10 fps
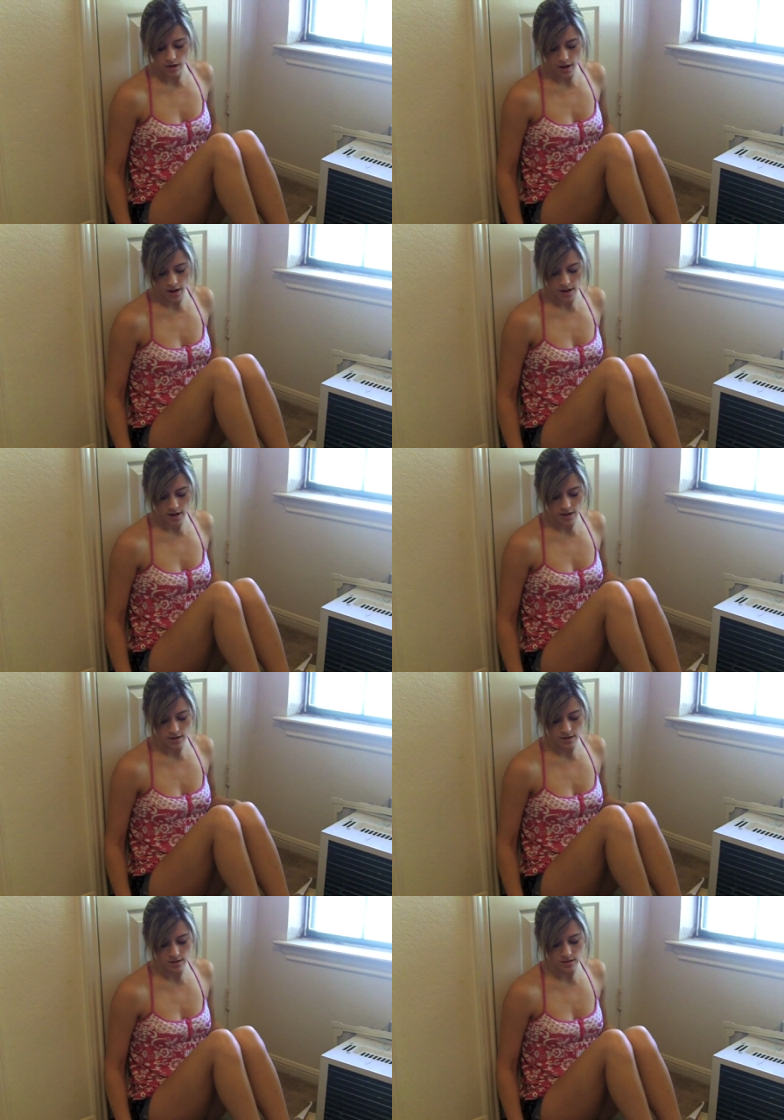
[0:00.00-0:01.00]

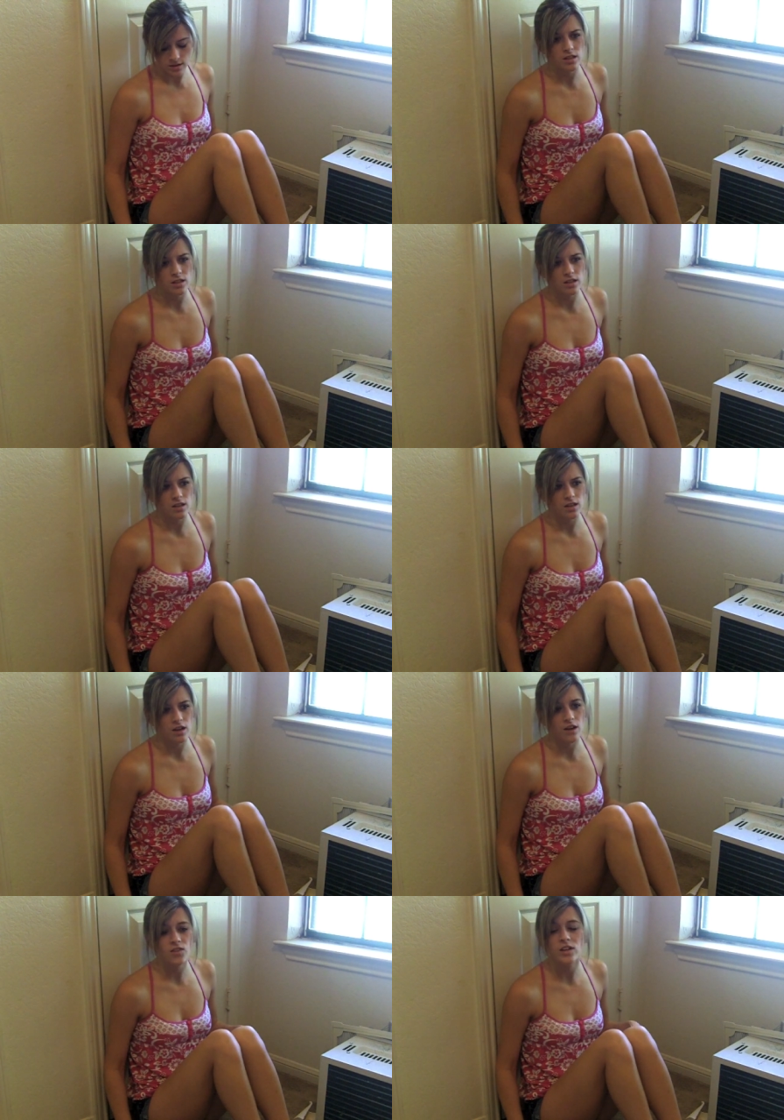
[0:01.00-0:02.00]
And
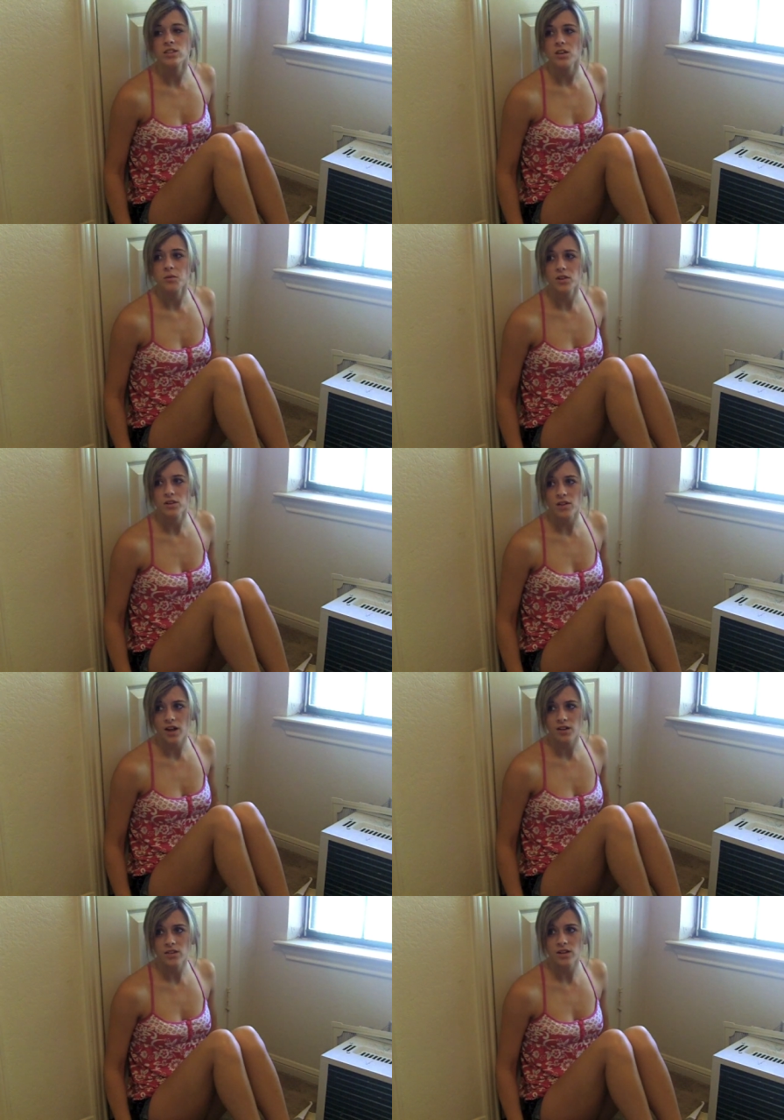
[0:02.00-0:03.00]
if there's something you
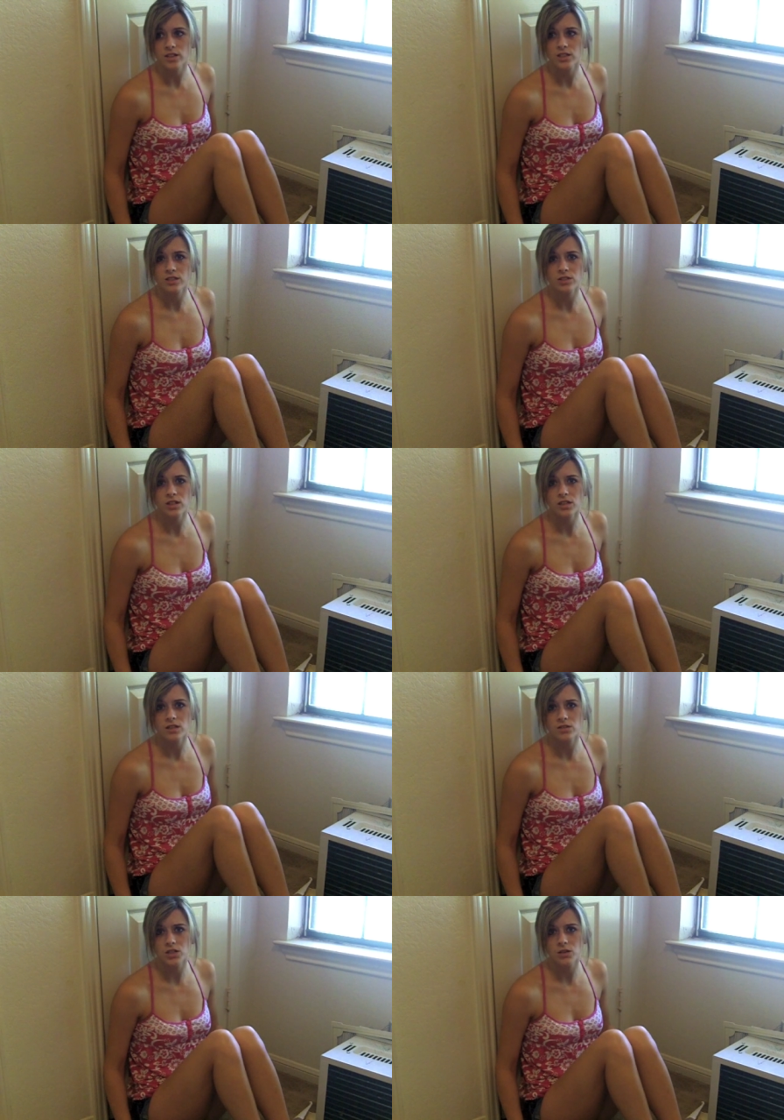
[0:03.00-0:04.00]
like on there, she usually
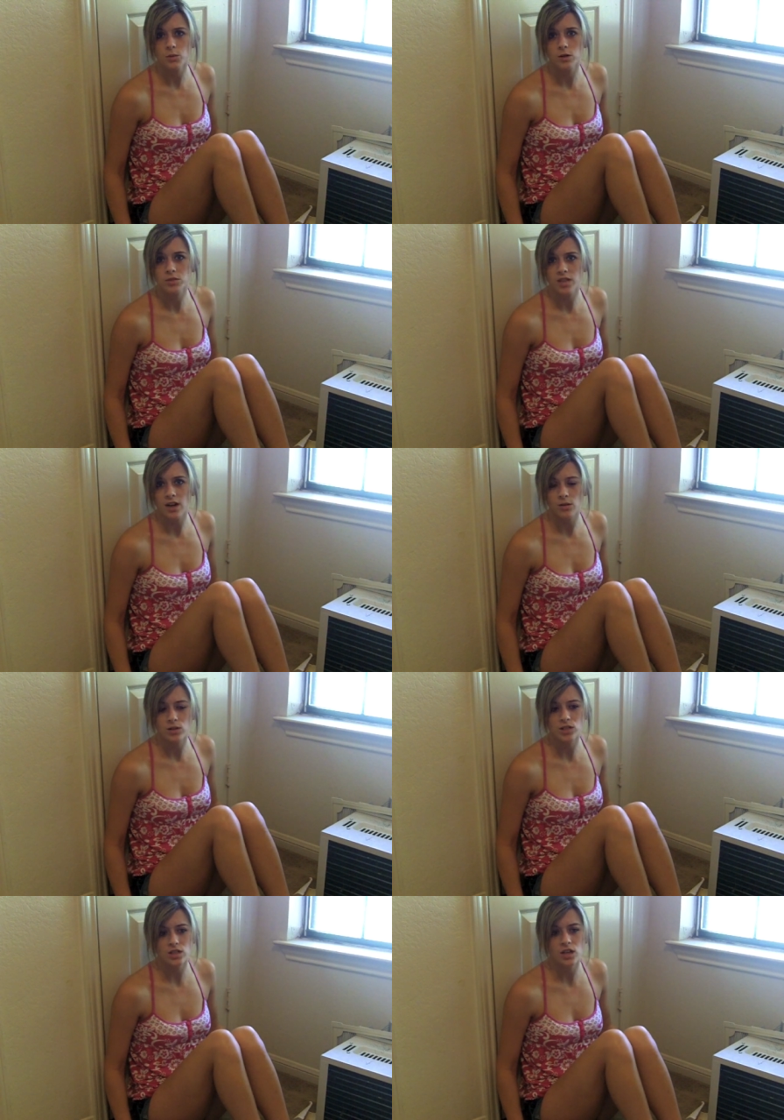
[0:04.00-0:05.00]
gives you the website
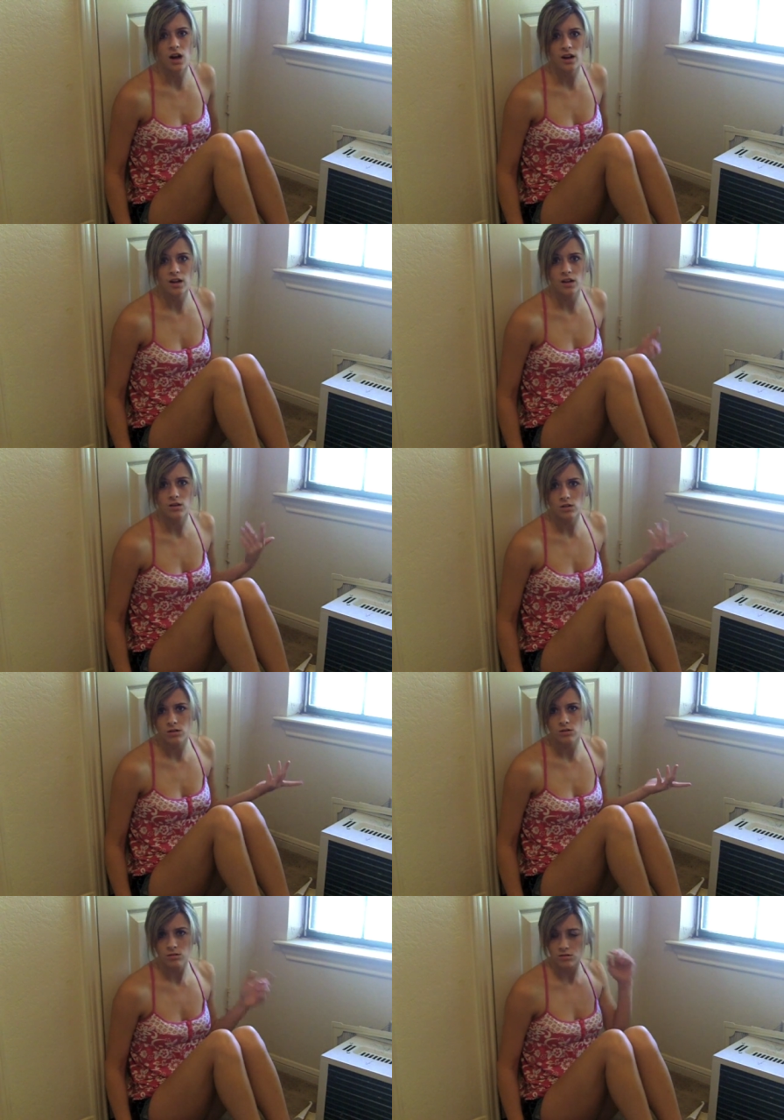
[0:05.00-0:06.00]
where she got it
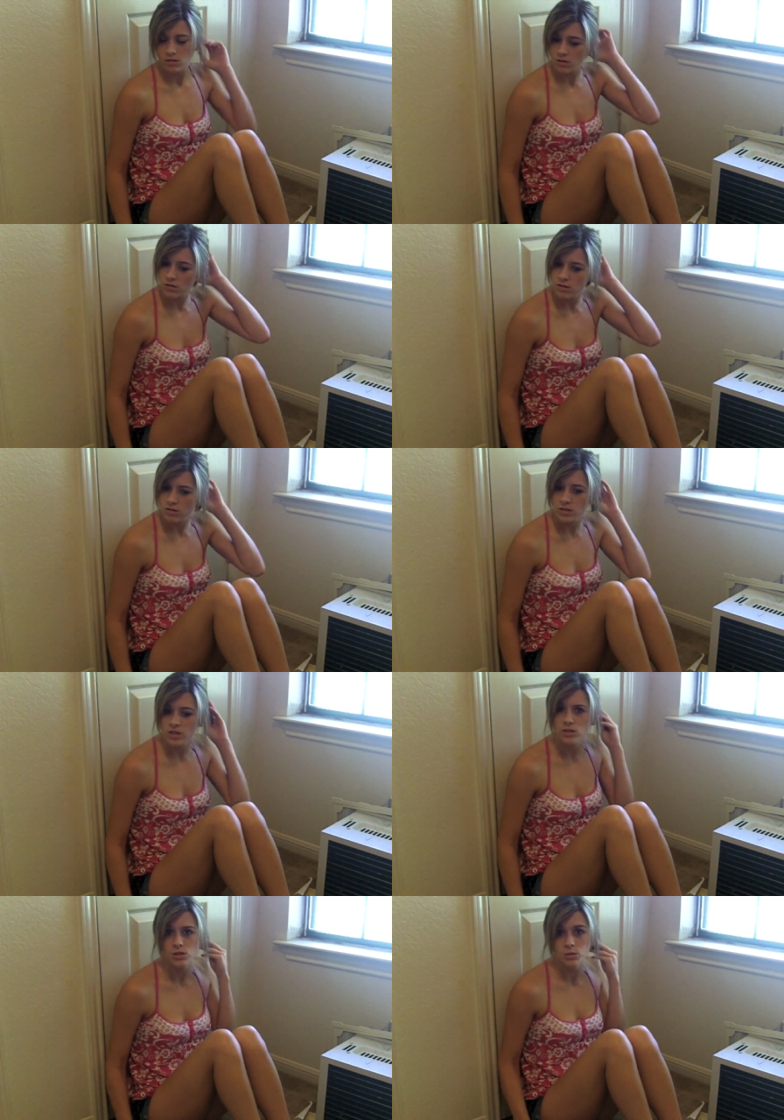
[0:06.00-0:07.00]
or
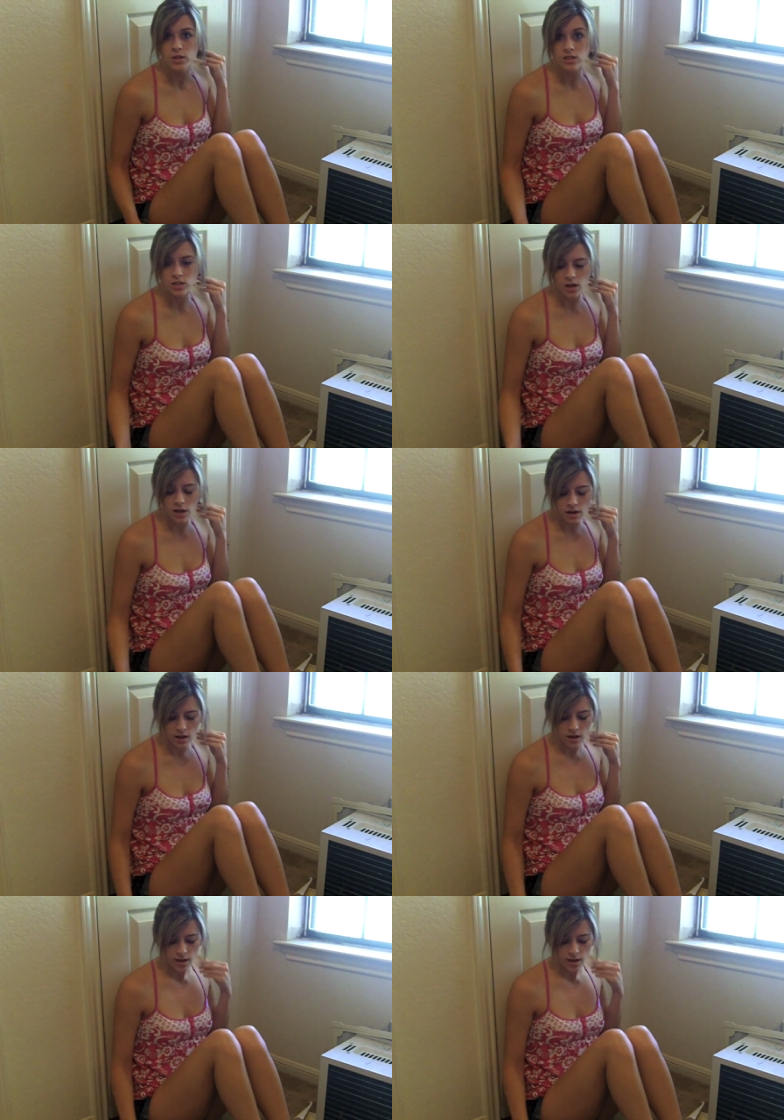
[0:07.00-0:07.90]
tells you where she got it.